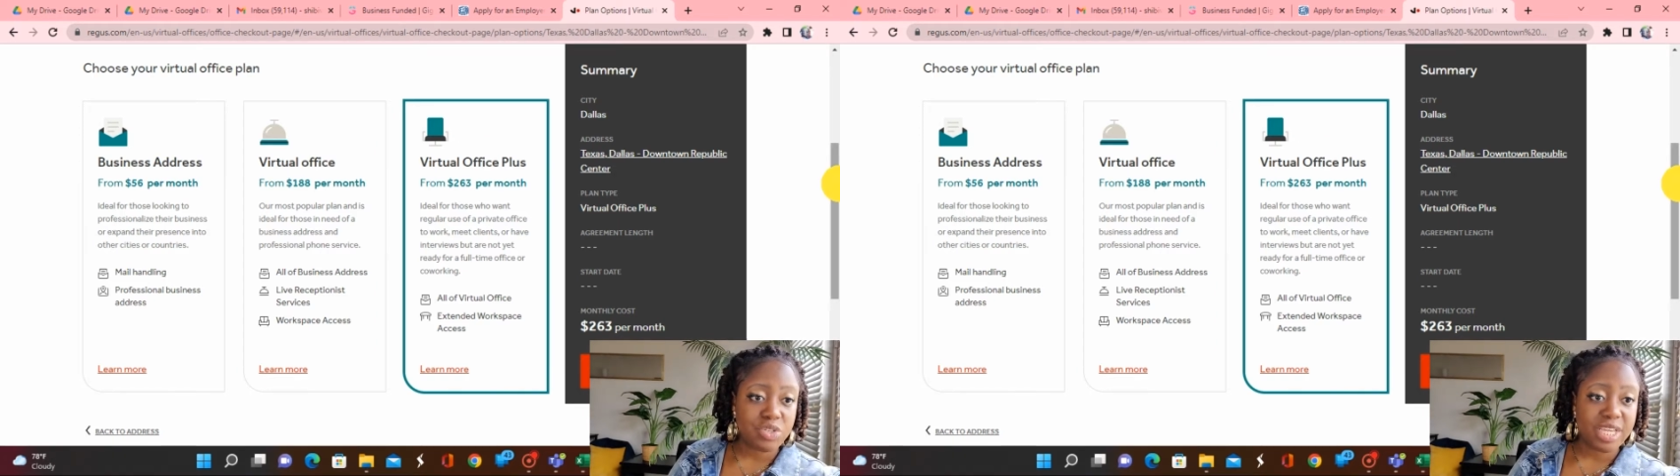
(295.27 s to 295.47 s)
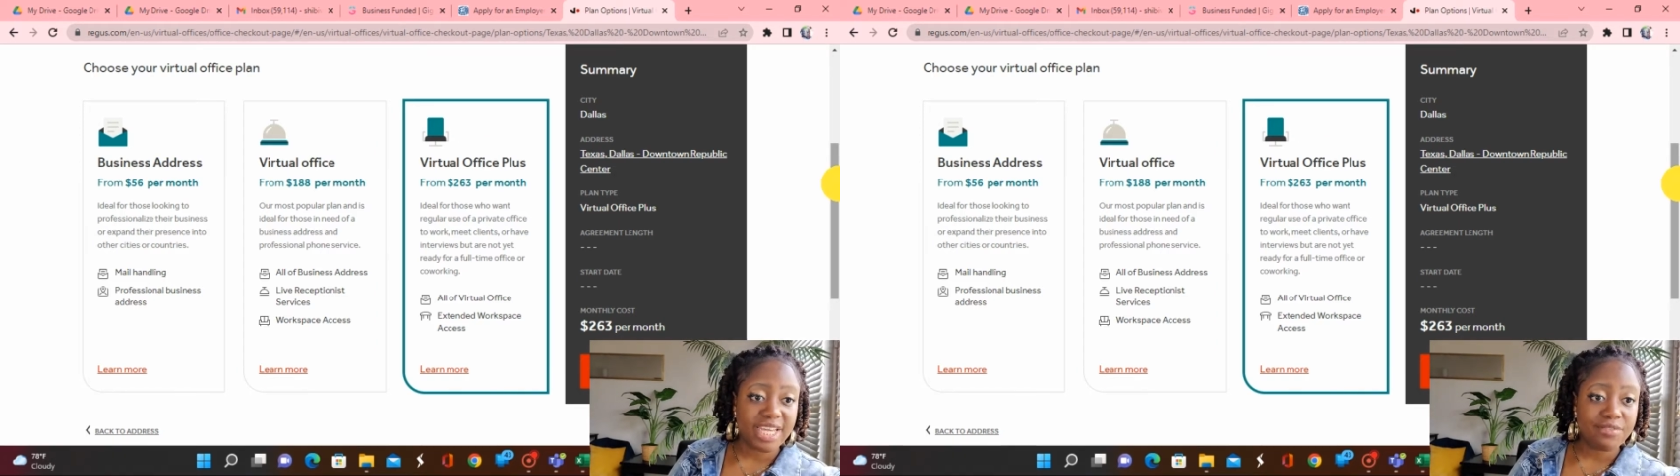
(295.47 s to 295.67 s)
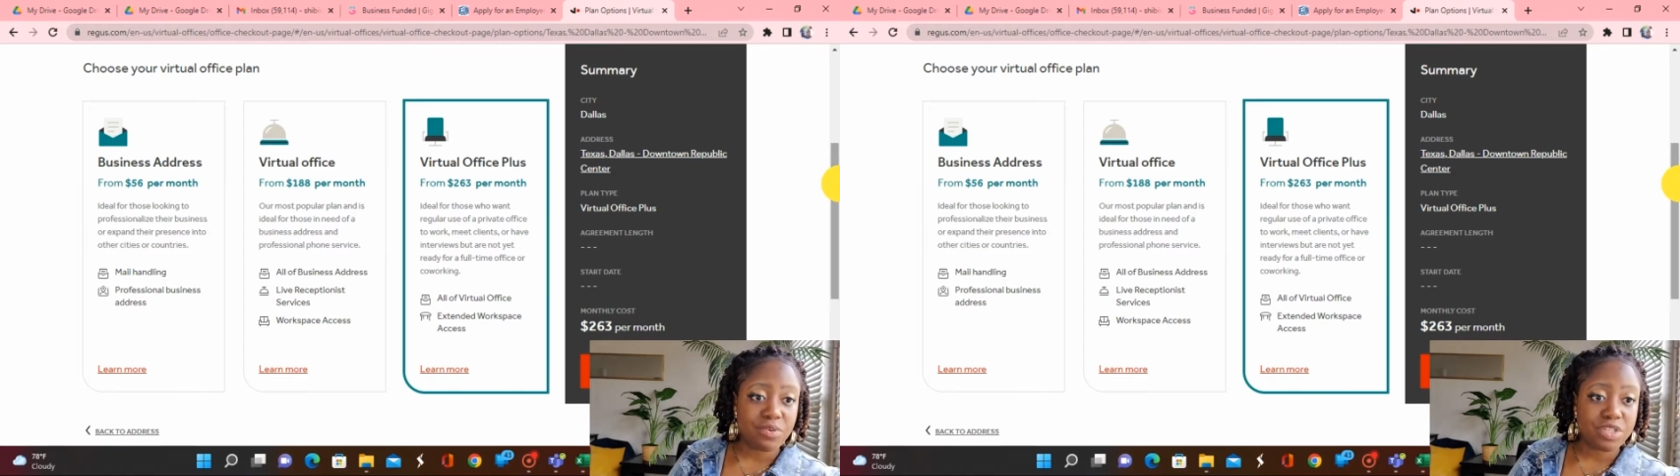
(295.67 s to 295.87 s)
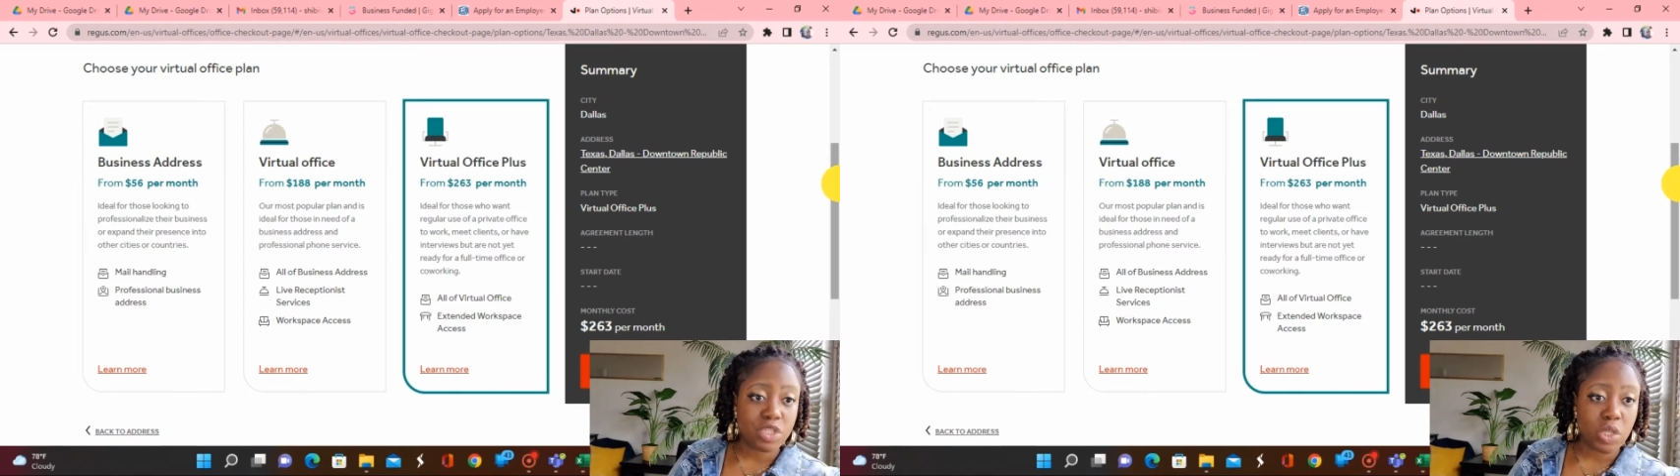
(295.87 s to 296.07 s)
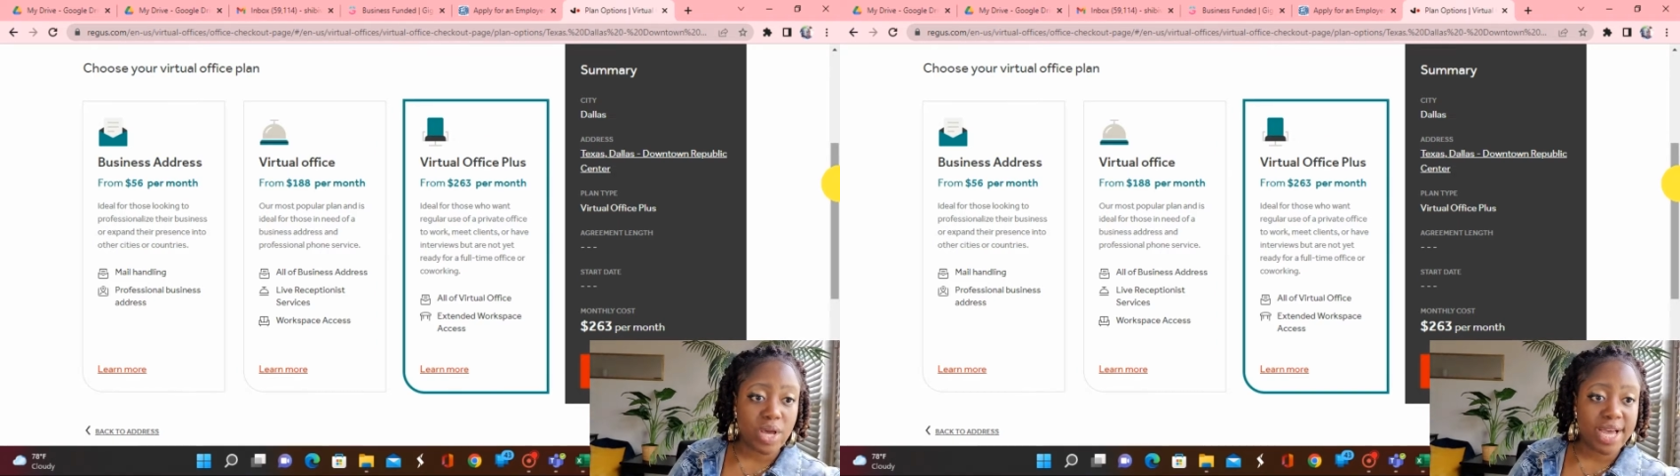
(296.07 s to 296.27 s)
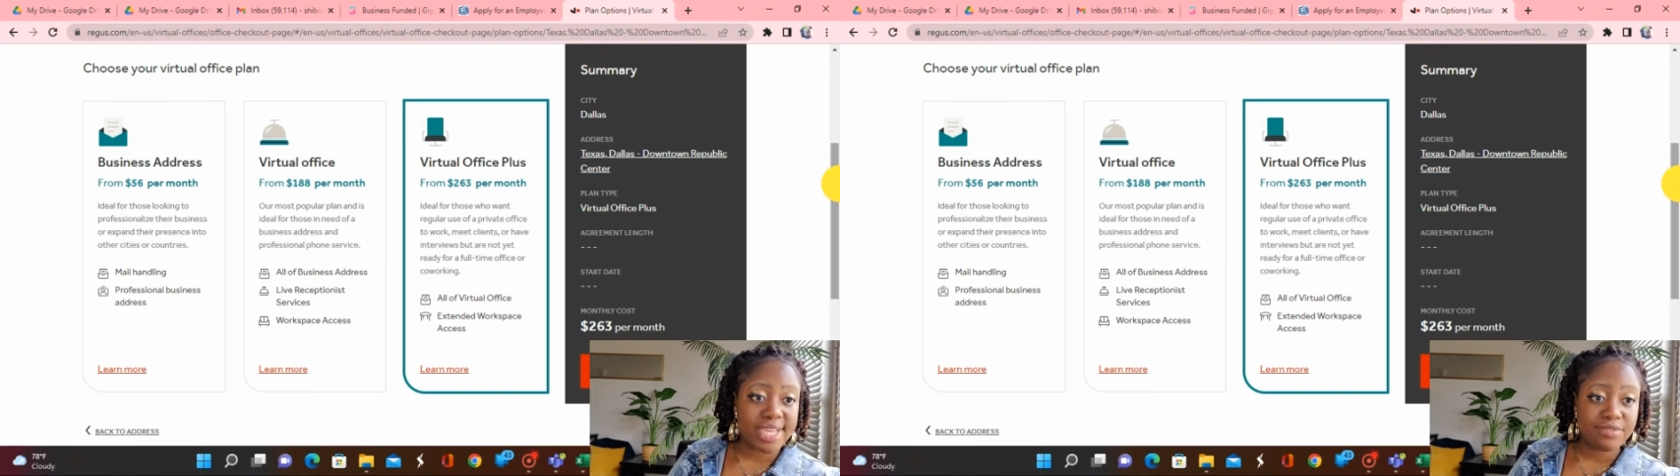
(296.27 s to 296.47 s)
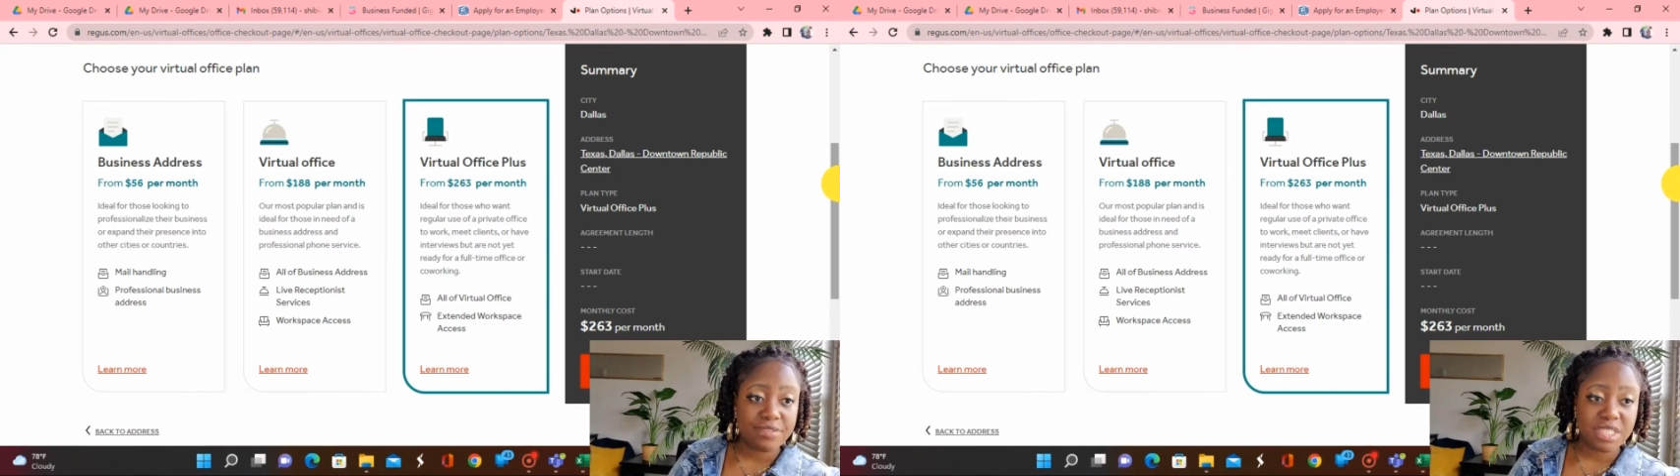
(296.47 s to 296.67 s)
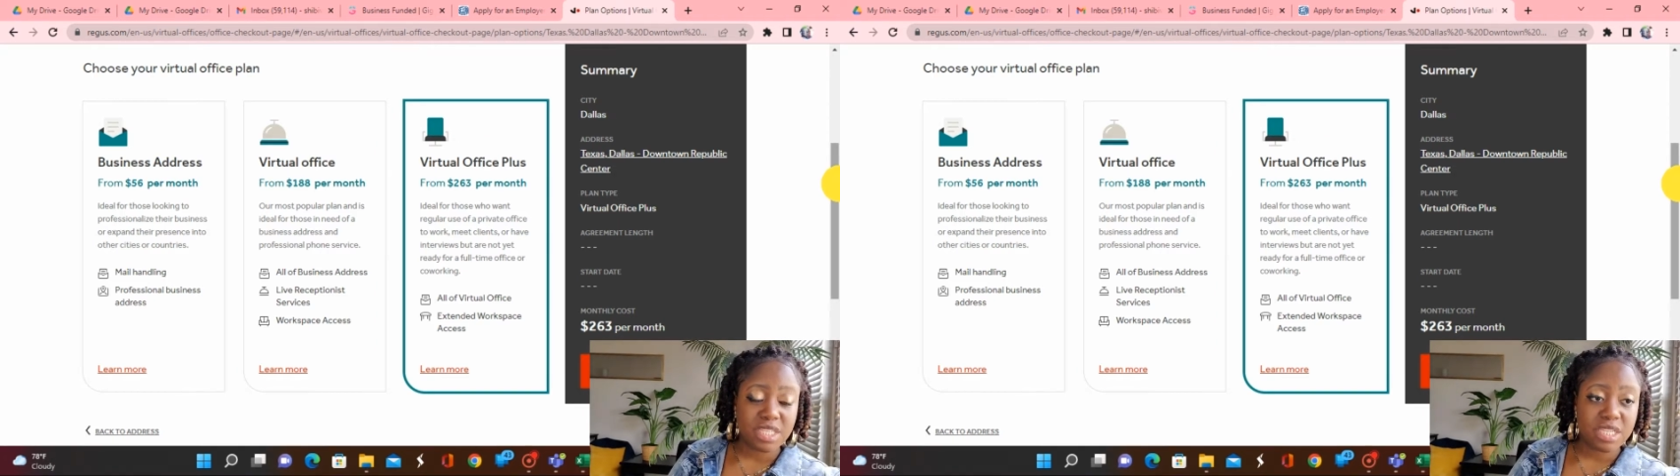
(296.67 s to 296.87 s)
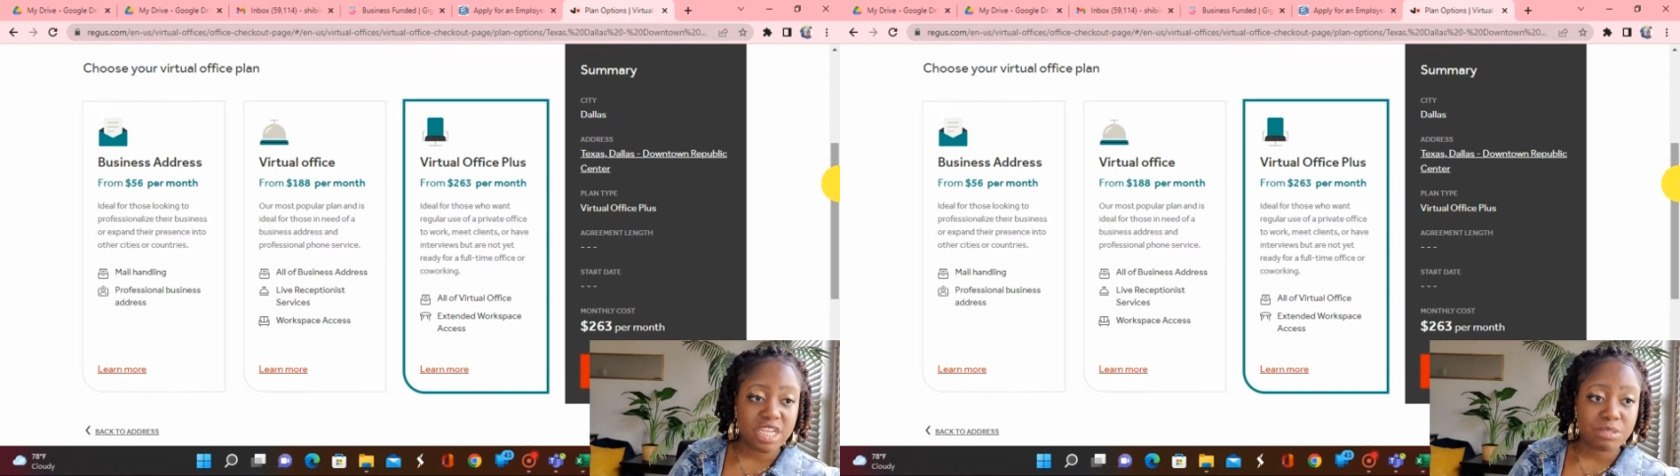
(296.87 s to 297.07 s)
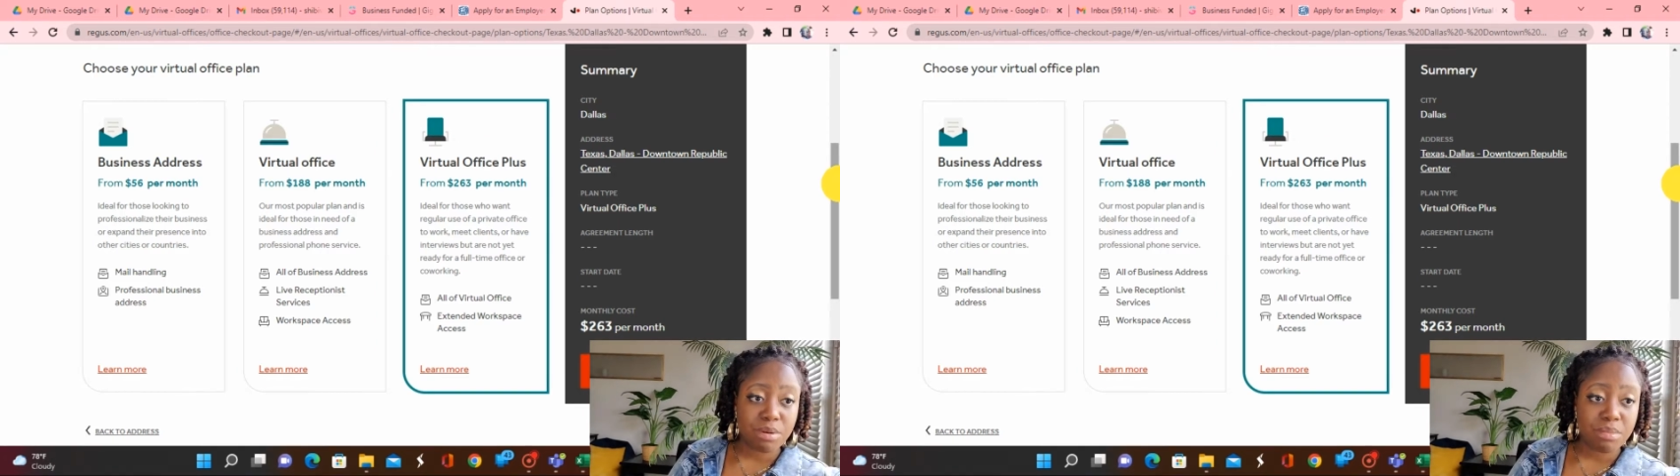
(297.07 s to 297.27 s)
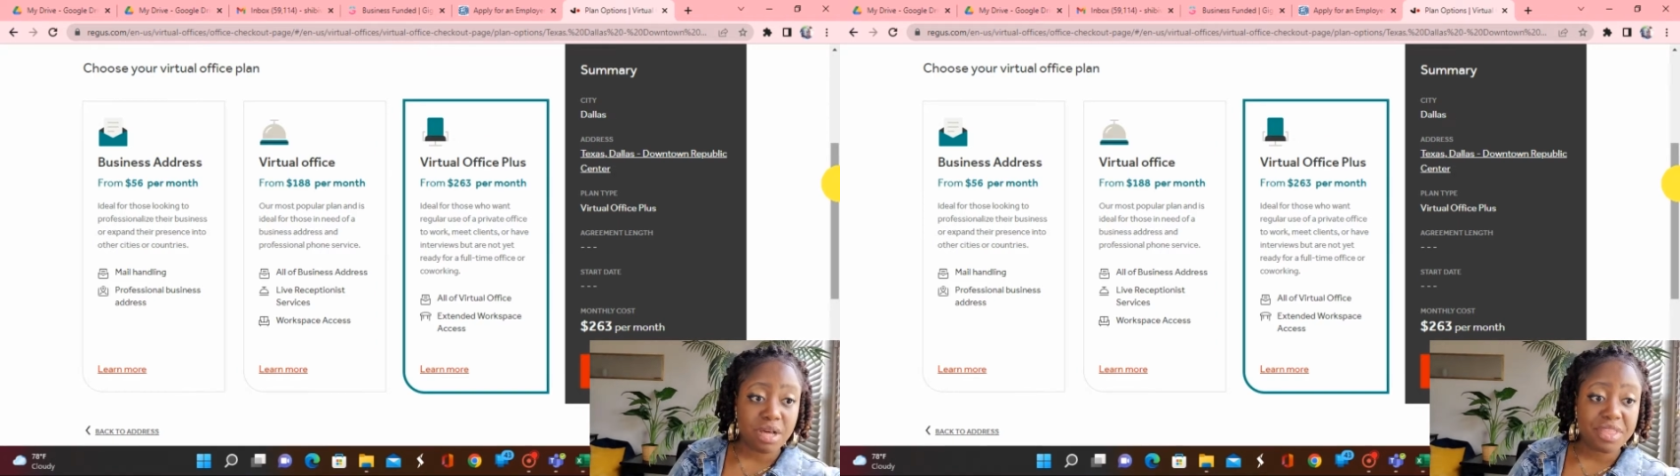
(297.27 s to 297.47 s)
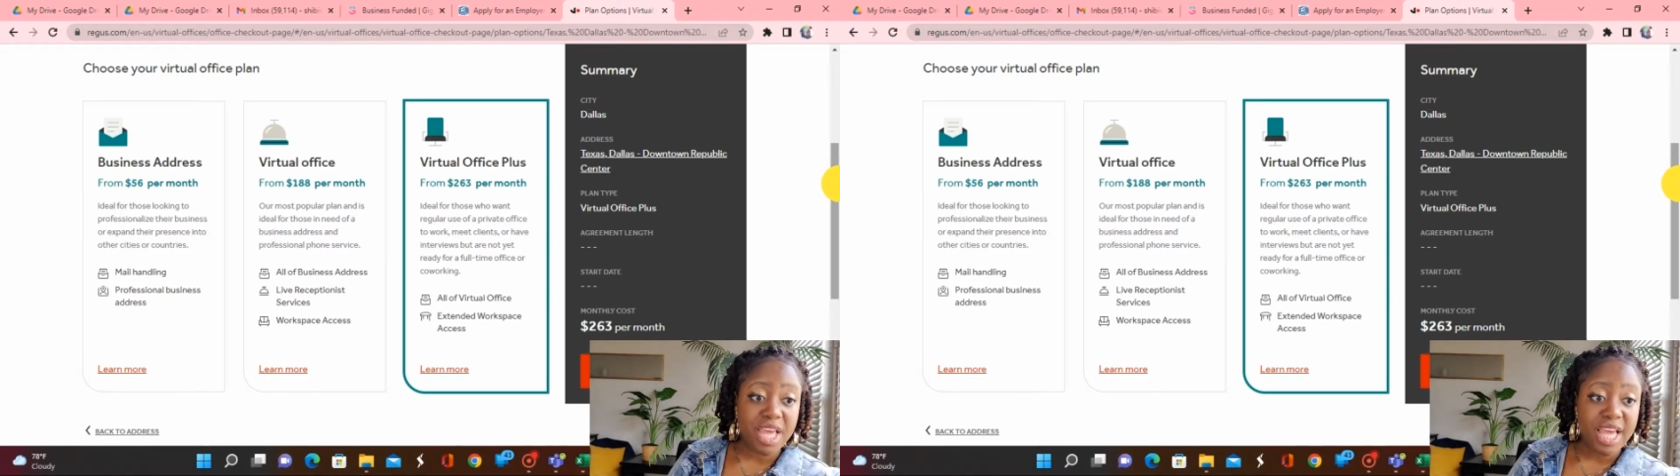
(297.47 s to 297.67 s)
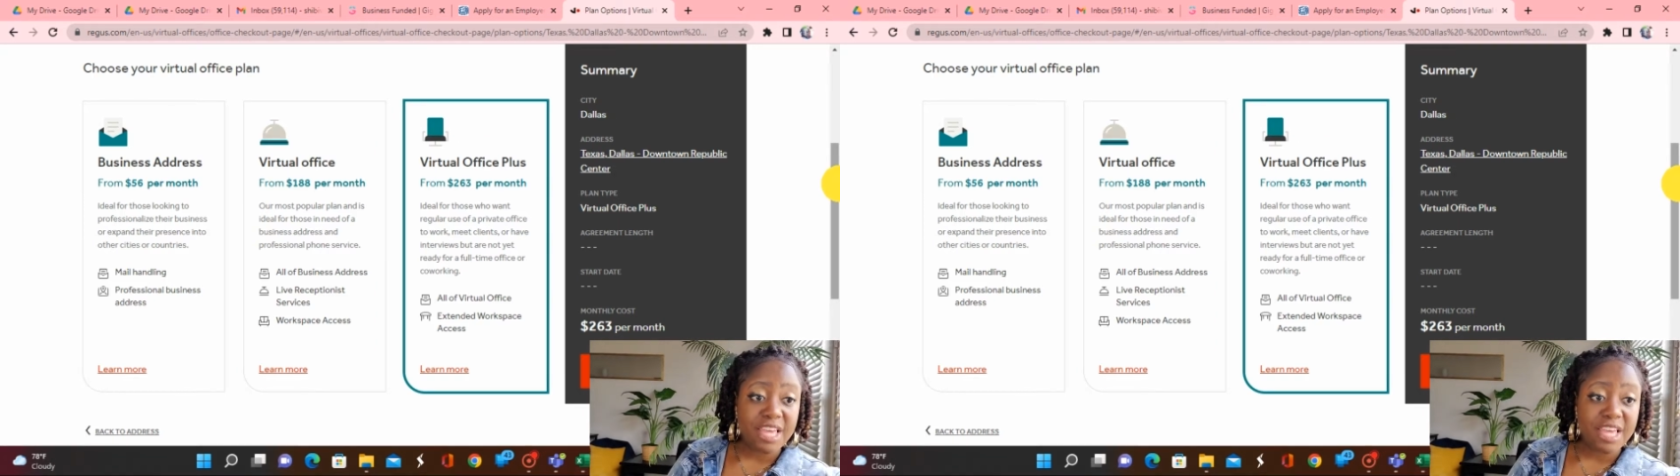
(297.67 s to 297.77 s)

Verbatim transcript: you can get it for as low as fifty-six dollars per month.